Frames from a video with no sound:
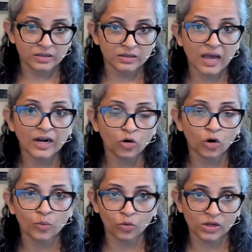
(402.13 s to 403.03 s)
That
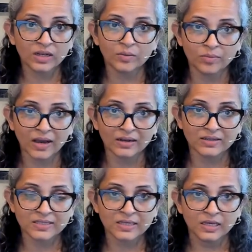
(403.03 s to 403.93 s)
hormonal imbalance